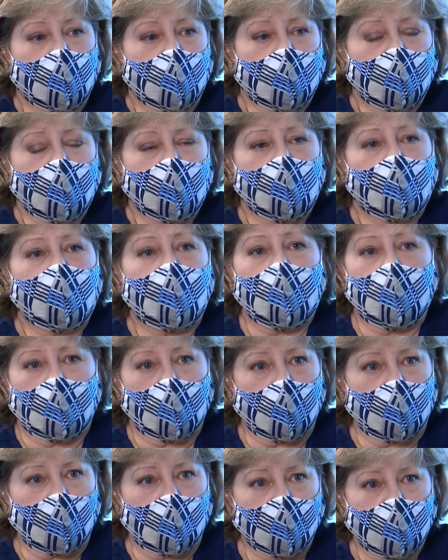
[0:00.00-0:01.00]
ones, we've
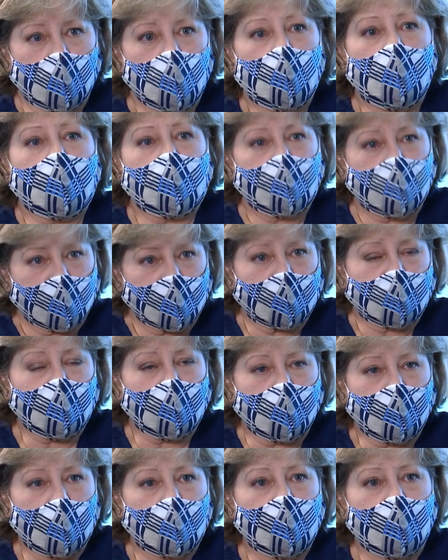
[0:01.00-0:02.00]
only lost one
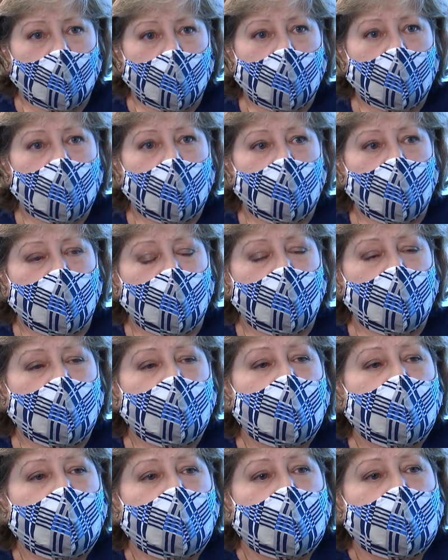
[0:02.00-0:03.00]
family member to COVID.